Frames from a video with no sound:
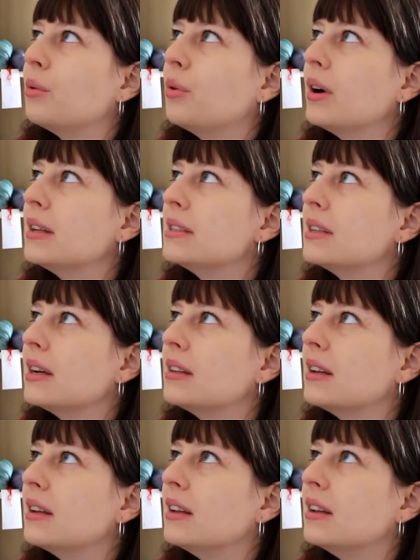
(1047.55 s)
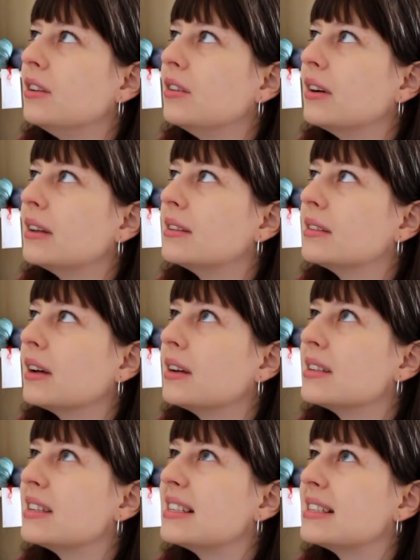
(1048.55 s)
What's that in US
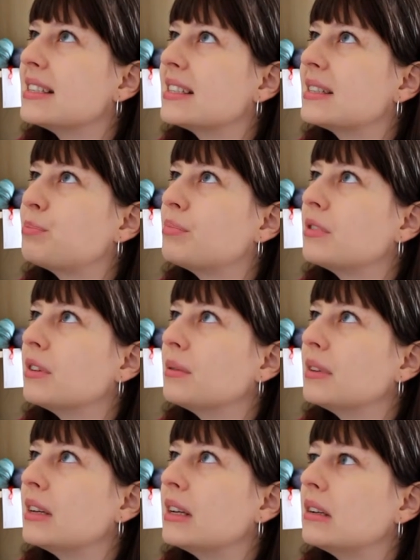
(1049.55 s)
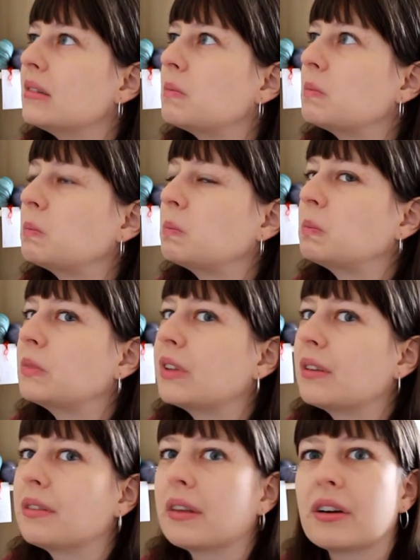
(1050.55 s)
sizes? Probably
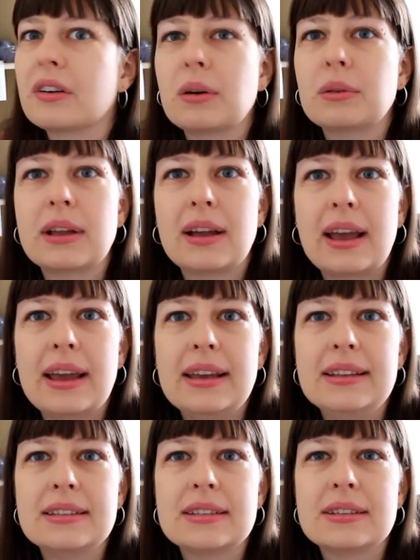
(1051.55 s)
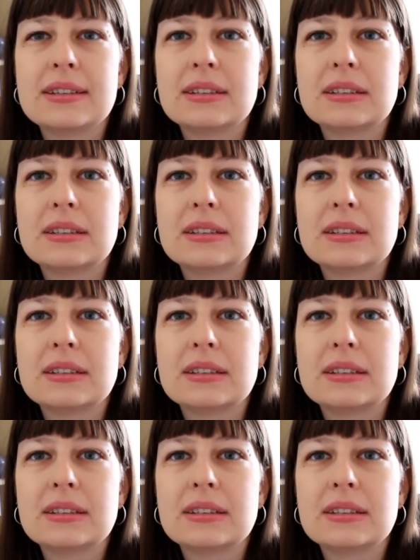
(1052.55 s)
something around 8,